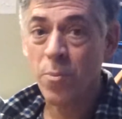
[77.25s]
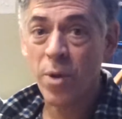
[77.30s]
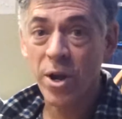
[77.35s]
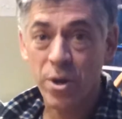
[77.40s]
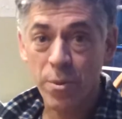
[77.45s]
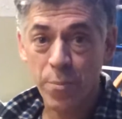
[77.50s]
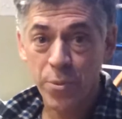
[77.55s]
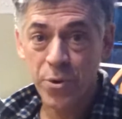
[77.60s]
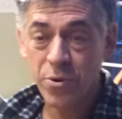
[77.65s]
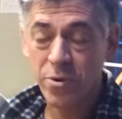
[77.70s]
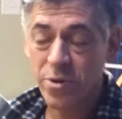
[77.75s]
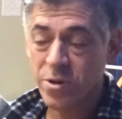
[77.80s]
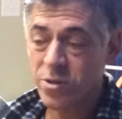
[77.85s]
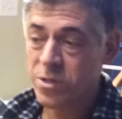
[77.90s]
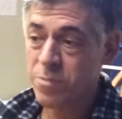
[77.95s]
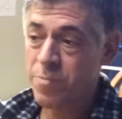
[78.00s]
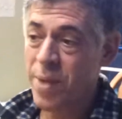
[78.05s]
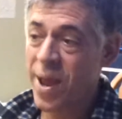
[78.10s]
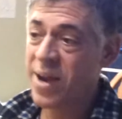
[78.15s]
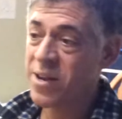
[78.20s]

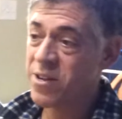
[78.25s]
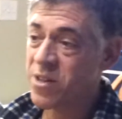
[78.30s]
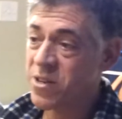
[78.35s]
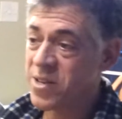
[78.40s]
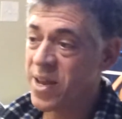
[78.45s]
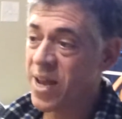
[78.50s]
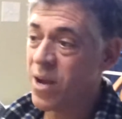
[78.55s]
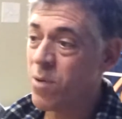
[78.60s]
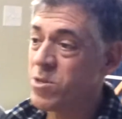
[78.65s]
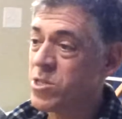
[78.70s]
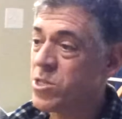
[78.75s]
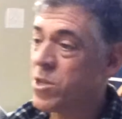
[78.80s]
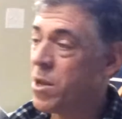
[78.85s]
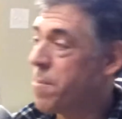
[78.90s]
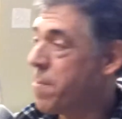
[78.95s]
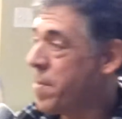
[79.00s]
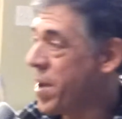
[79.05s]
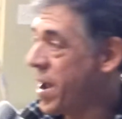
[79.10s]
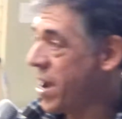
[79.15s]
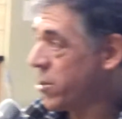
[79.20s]
computers. Back in the day, it was
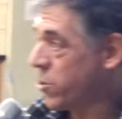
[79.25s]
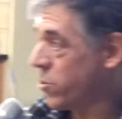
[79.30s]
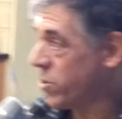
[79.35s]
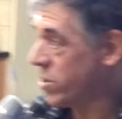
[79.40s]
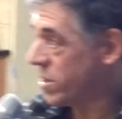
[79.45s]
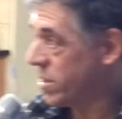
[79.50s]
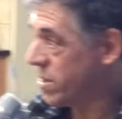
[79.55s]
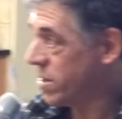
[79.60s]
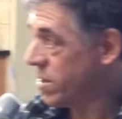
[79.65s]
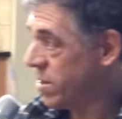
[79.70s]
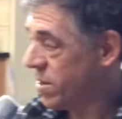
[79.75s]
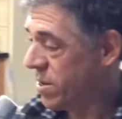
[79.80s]
done manually.